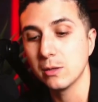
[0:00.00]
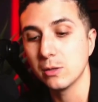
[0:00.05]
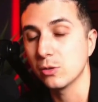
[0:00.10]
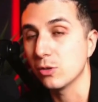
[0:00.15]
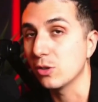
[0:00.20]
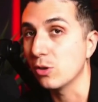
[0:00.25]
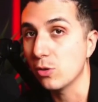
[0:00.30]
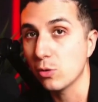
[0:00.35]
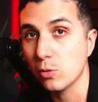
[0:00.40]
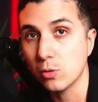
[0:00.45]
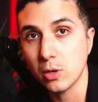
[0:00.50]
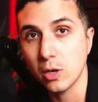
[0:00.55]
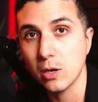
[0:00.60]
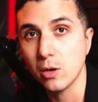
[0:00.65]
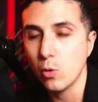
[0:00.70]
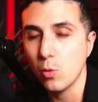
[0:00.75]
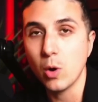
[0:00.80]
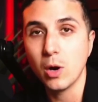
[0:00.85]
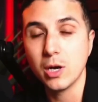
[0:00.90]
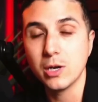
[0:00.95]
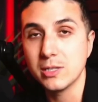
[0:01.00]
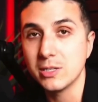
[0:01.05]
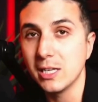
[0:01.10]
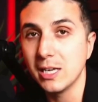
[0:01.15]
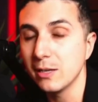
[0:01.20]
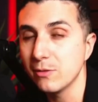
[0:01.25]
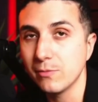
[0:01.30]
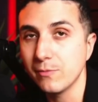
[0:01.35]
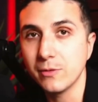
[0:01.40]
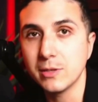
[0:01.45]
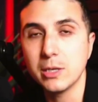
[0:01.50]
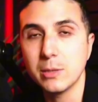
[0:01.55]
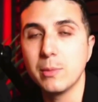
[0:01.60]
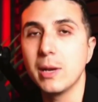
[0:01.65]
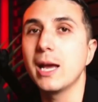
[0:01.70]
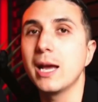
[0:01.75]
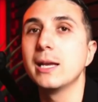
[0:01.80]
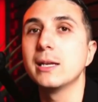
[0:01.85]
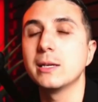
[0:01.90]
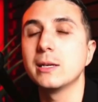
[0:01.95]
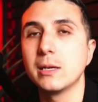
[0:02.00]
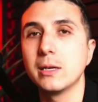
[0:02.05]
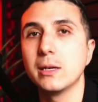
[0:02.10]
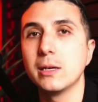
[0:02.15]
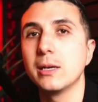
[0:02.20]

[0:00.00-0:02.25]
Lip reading: 2, qualitative feedback.